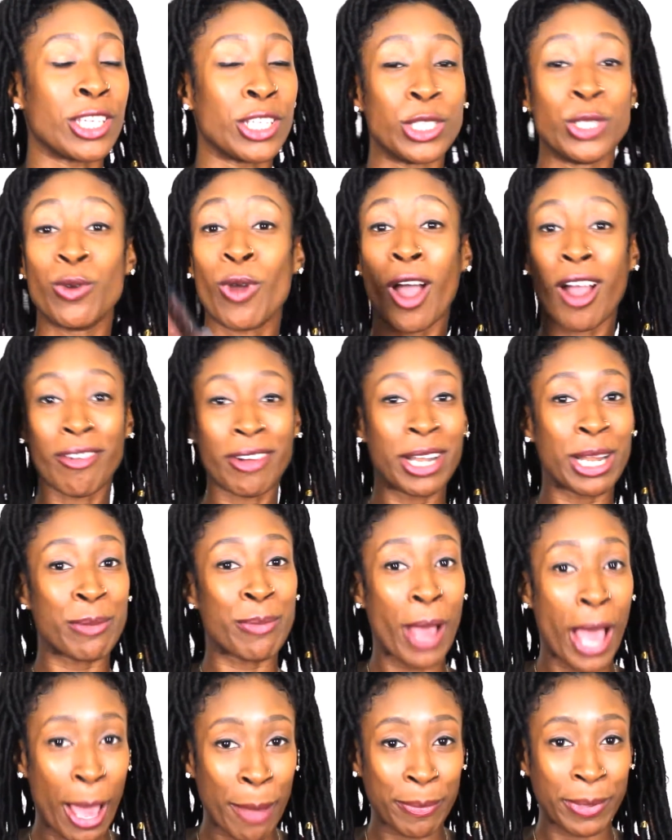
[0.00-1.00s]
you already
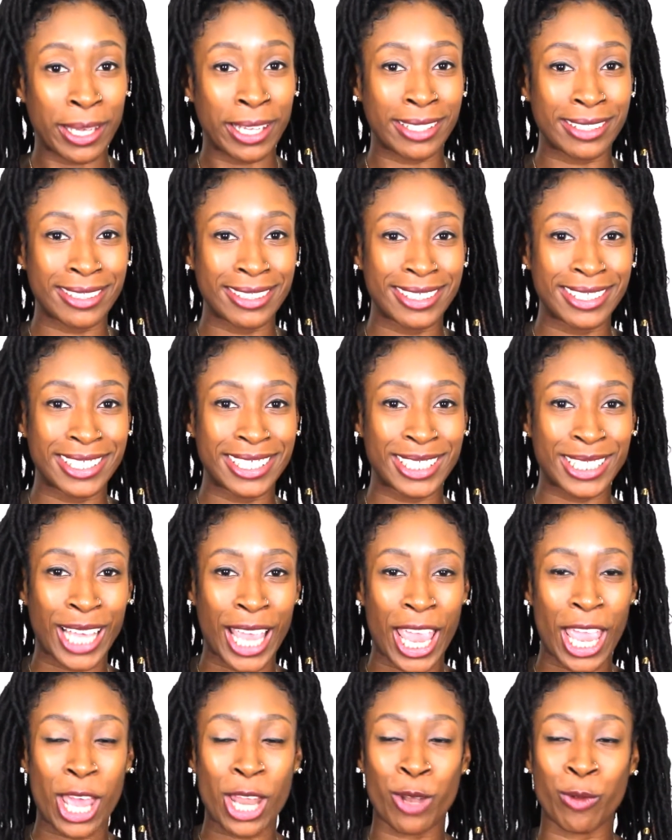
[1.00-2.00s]
popping
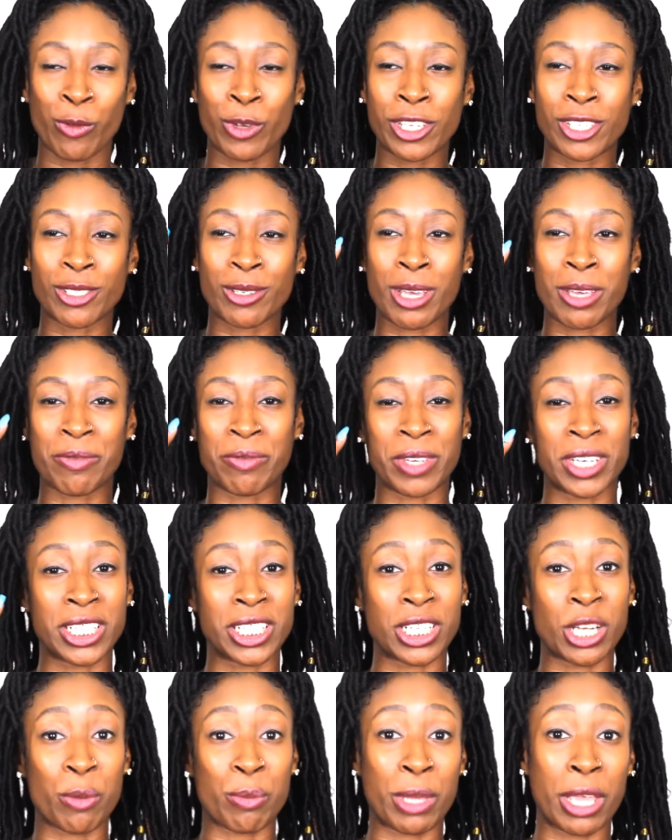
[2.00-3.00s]
and what you
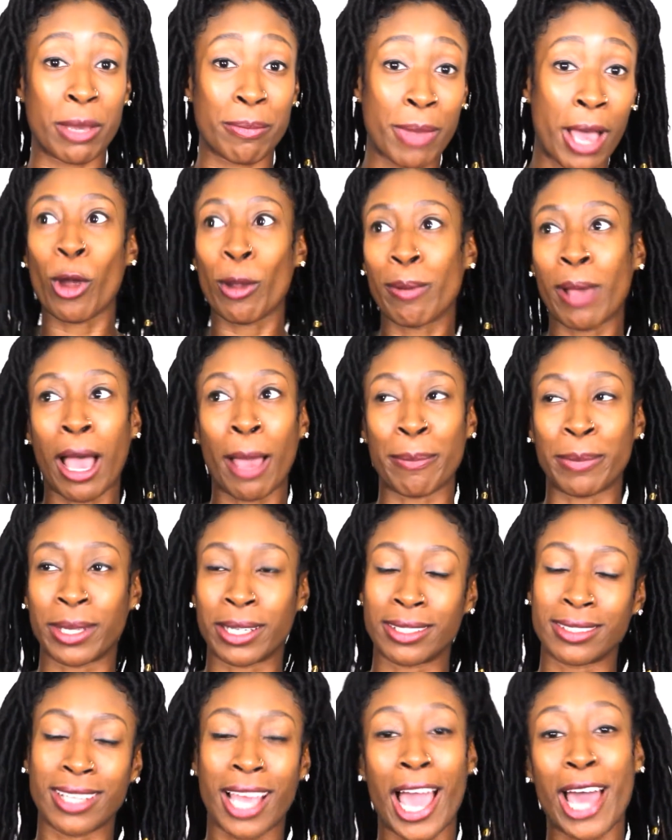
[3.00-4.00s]
envision of being power
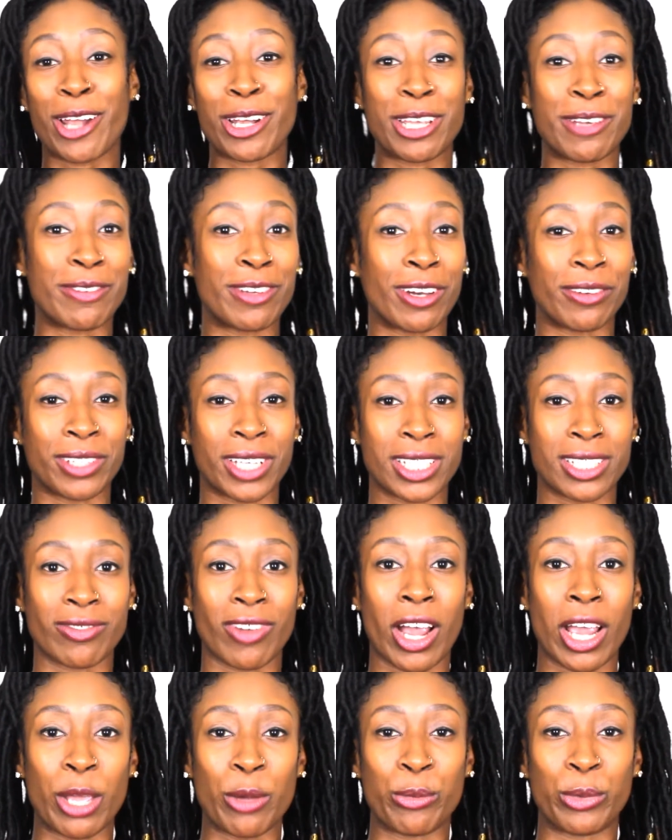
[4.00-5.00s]
popping. I don't even know if that's
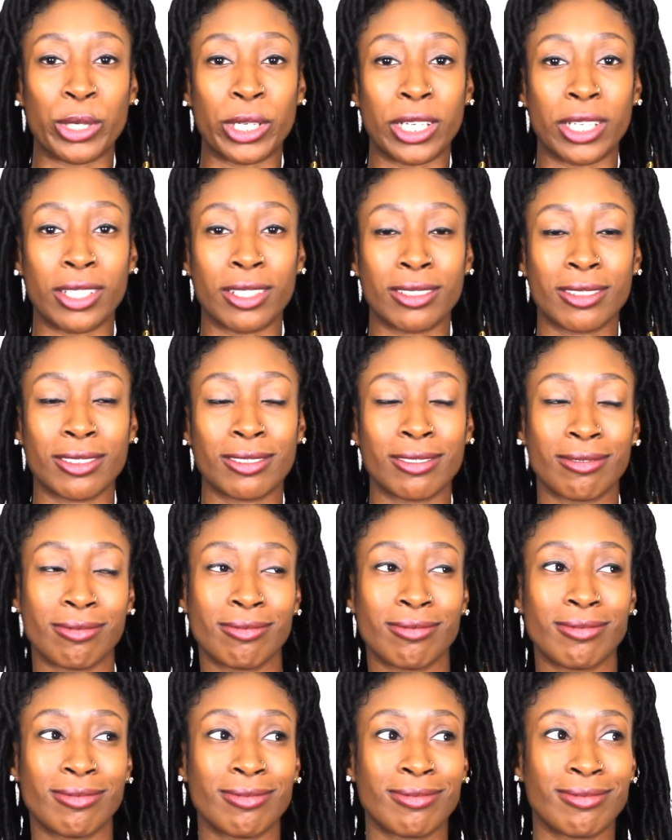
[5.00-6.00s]
right, but
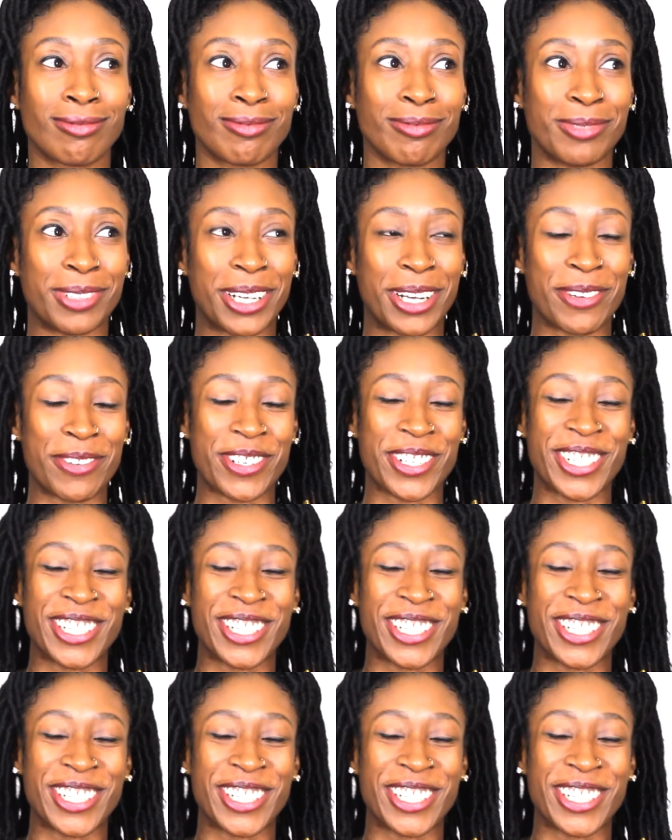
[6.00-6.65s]
whatever.